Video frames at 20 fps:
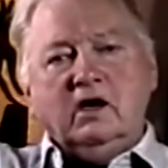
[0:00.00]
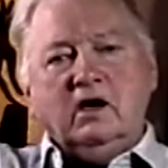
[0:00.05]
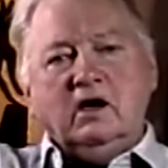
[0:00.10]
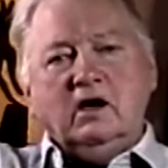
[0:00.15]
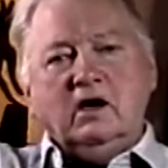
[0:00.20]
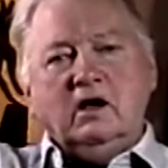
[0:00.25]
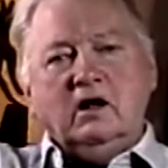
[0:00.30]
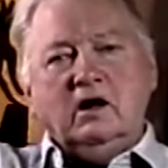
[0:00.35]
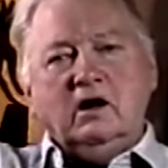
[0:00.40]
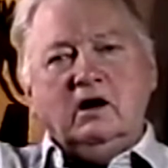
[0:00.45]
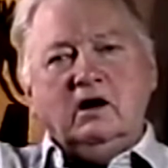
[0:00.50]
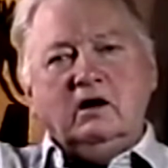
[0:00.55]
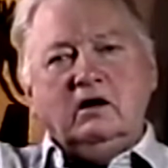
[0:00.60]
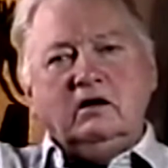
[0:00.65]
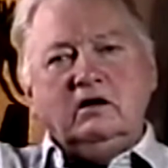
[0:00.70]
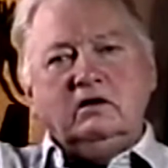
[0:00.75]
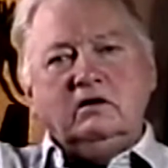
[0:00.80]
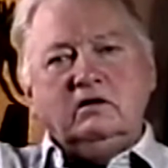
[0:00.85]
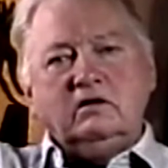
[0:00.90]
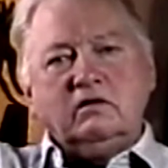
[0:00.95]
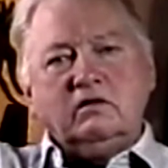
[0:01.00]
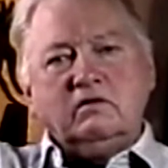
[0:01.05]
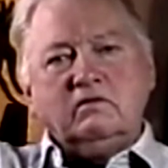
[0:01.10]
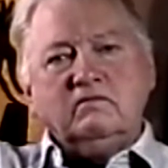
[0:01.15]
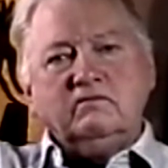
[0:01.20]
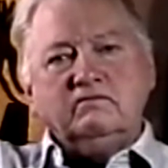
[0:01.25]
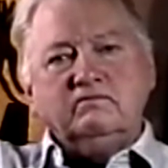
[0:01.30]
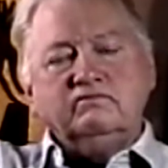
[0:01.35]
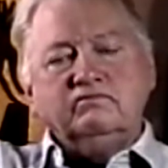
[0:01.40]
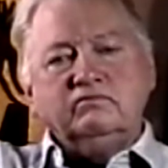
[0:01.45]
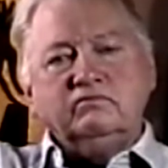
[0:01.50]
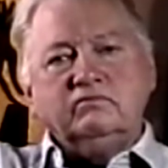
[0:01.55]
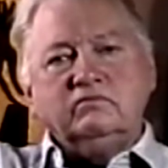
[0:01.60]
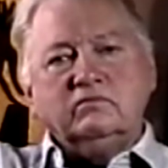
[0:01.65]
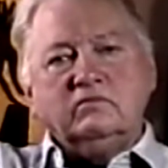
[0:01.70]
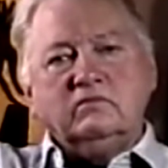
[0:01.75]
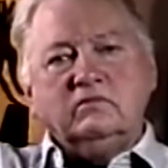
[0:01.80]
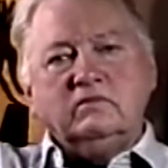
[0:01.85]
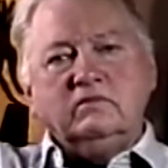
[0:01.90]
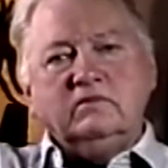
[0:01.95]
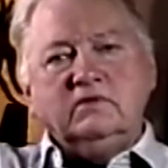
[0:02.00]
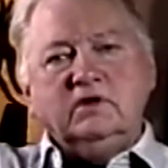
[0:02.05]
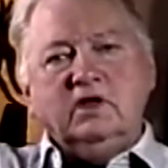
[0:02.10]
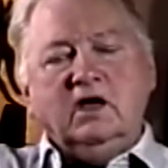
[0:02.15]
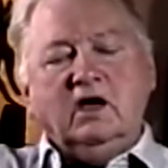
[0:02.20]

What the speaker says: killed the anarchists and stuff like